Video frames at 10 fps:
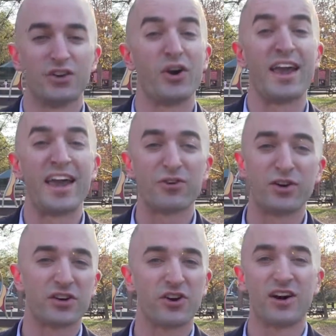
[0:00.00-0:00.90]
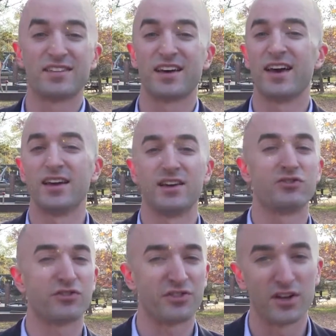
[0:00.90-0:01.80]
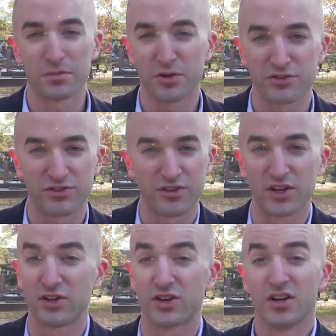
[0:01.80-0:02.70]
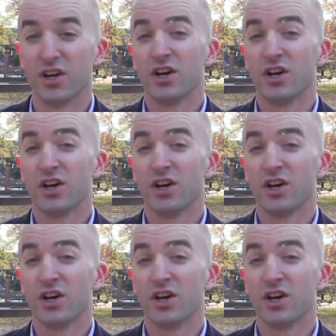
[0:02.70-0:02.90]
you know, a hand ring card and say, hey, interested in purchasing your,